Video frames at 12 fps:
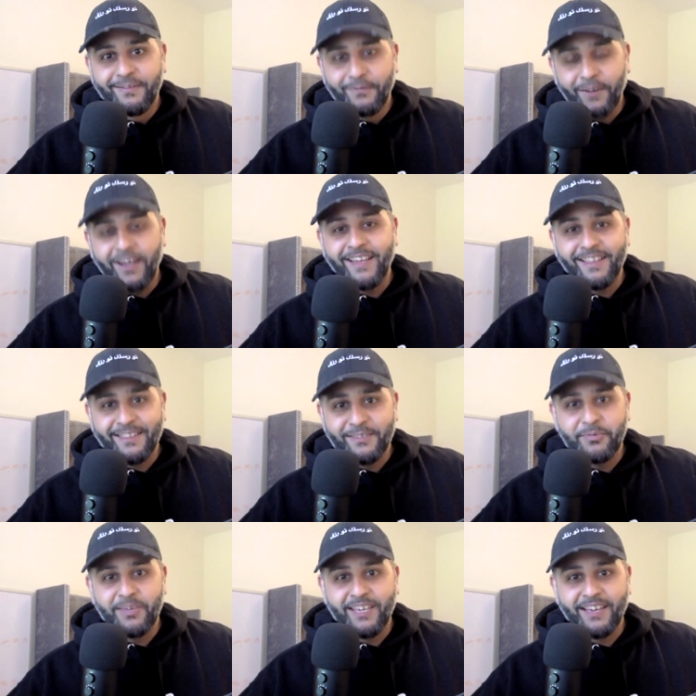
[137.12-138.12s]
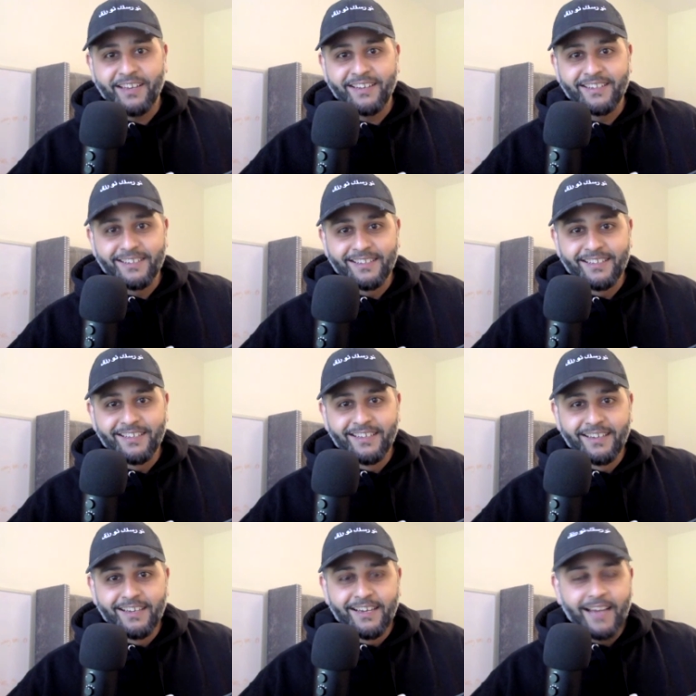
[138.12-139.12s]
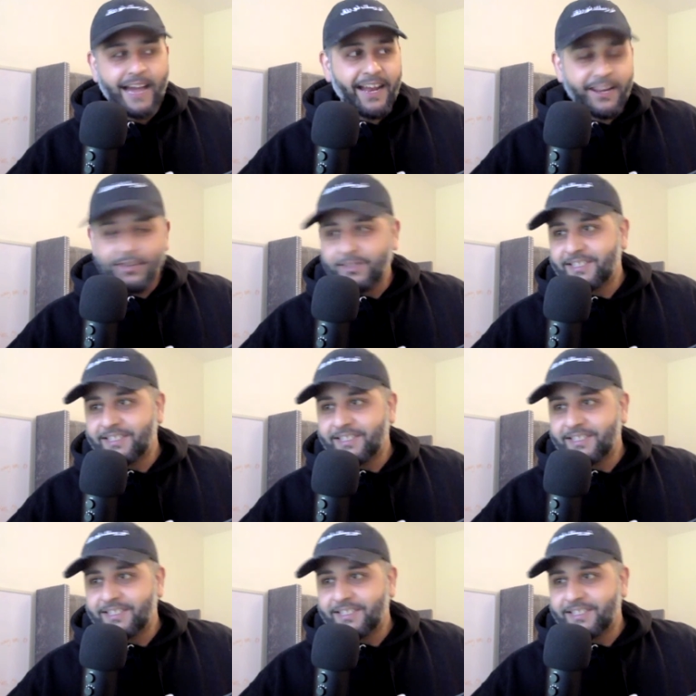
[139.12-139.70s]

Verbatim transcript: fight this weekend, and I don't mm-hmm.